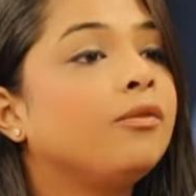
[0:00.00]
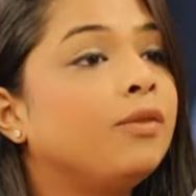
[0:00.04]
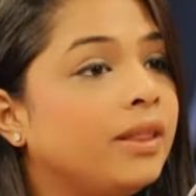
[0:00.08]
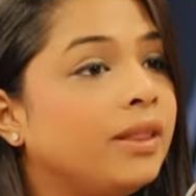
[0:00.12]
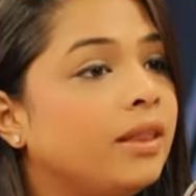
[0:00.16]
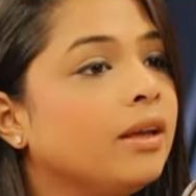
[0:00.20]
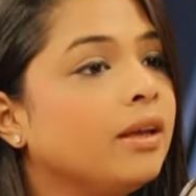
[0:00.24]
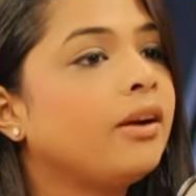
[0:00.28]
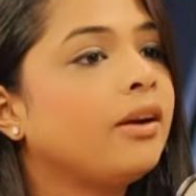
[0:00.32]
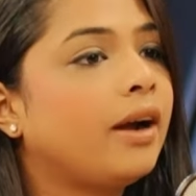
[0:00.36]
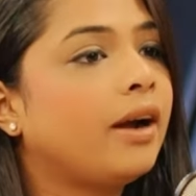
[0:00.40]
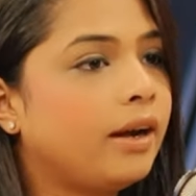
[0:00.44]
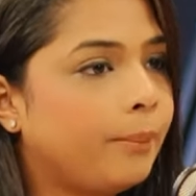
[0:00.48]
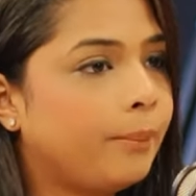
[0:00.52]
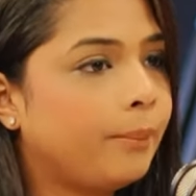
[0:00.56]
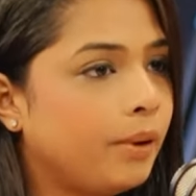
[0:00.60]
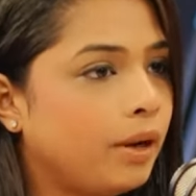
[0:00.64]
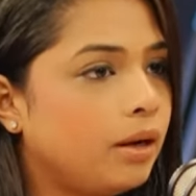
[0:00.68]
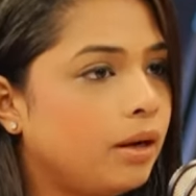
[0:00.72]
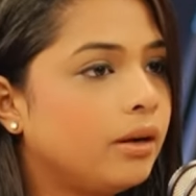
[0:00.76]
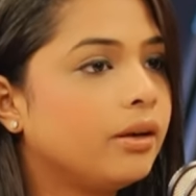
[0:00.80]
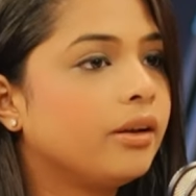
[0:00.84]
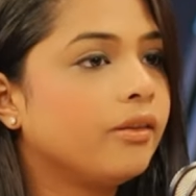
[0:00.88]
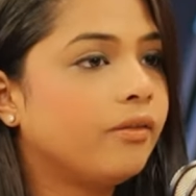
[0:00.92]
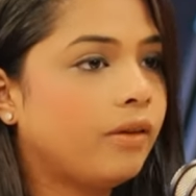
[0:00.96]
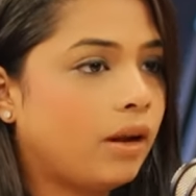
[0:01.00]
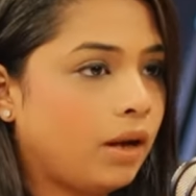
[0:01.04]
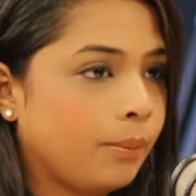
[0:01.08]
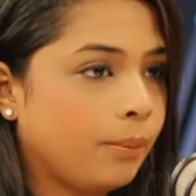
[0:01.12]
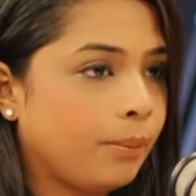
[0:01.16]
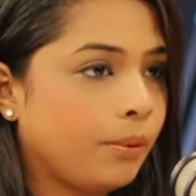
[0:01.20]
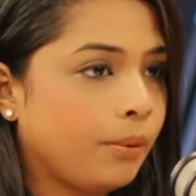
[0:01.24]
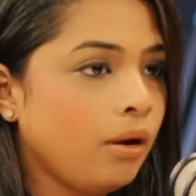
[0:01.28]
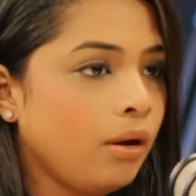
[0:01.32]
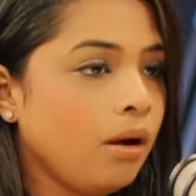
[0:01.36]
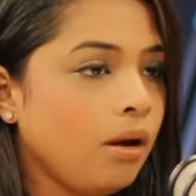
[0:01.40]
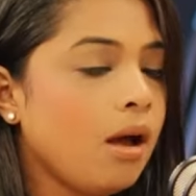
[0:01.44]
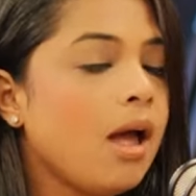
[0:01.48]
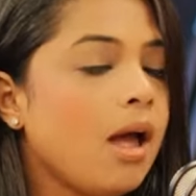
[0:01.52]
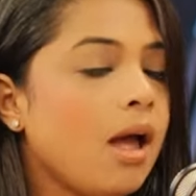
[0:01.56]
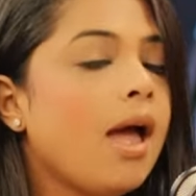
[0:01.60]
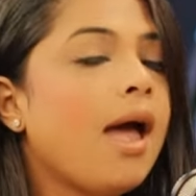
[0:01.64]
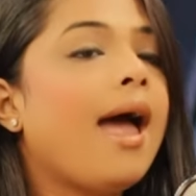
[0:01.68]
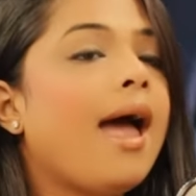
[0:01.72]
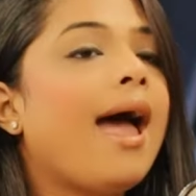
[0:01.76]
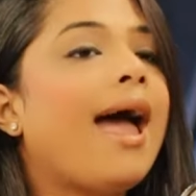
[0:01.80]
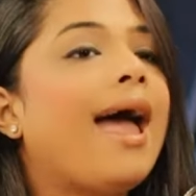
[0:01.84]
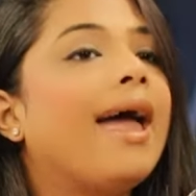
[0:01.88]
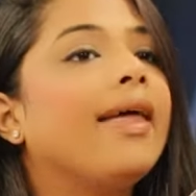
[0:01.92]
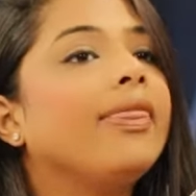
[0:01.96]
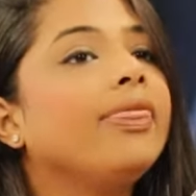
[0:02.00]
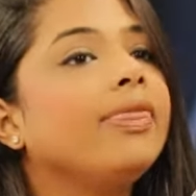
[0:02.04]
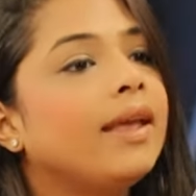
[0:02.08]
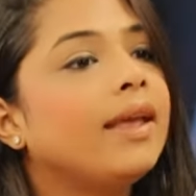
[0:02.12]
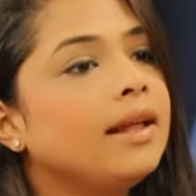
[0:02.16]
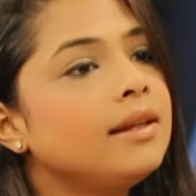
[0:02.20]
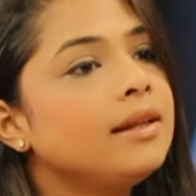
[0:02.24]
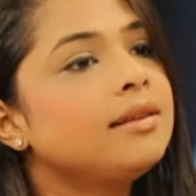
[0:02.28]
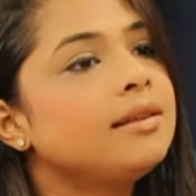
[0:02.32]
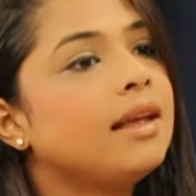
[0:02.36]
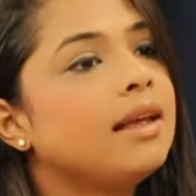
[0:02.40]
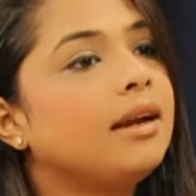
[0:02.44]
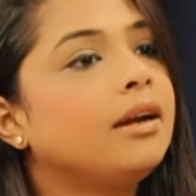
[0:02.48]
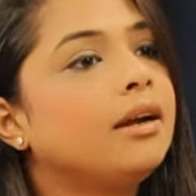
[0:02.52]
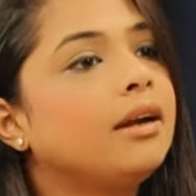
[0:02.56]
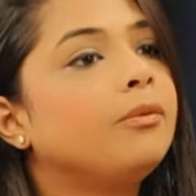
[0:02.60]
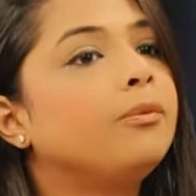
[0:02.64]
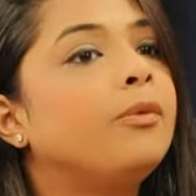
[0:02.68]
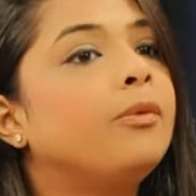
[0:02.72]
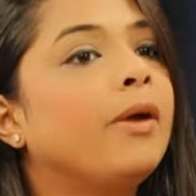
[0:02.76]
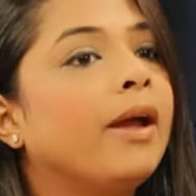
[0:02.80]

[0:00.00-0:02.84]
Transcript: with a credible developer, and then sell it.